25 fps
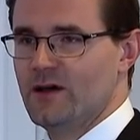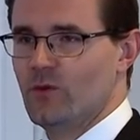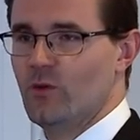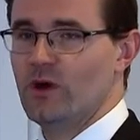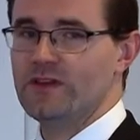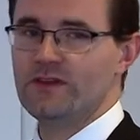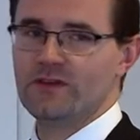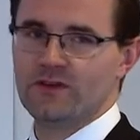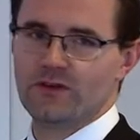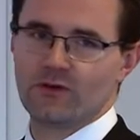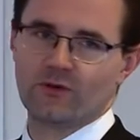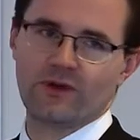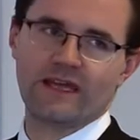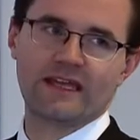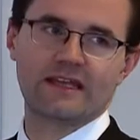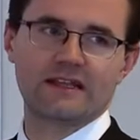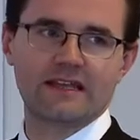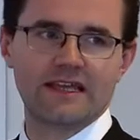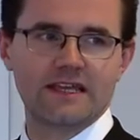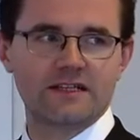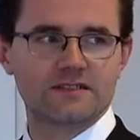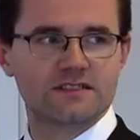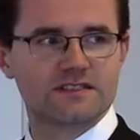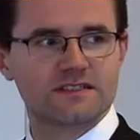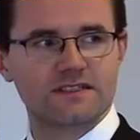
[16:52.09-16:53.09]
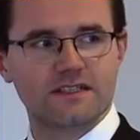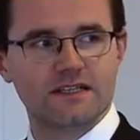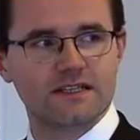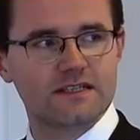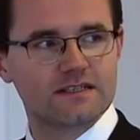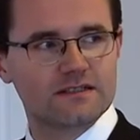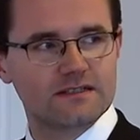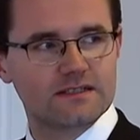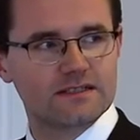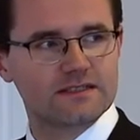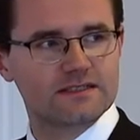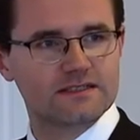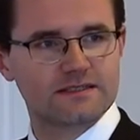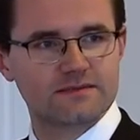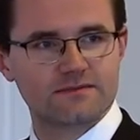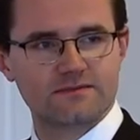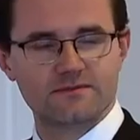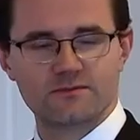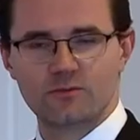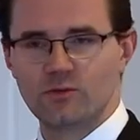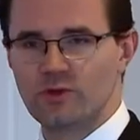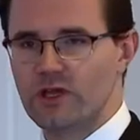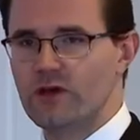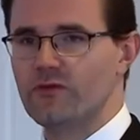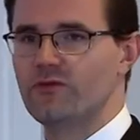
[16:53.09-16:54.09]
what do the regulators think of this?
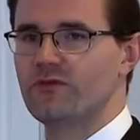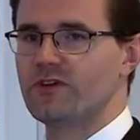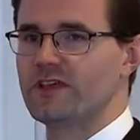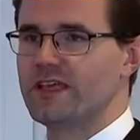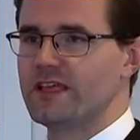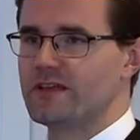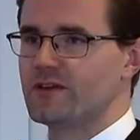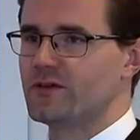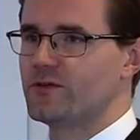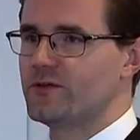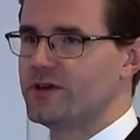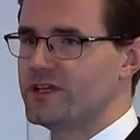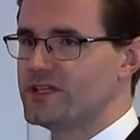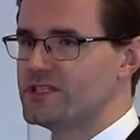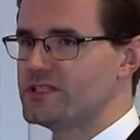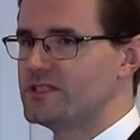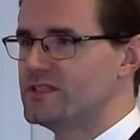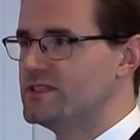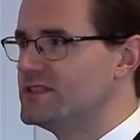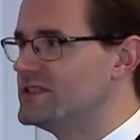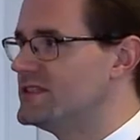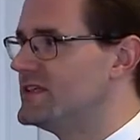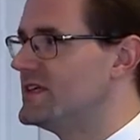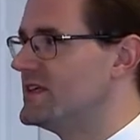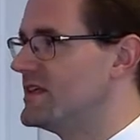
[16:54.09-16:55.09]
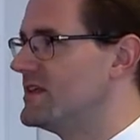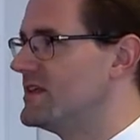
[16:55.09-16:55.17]
We often get questions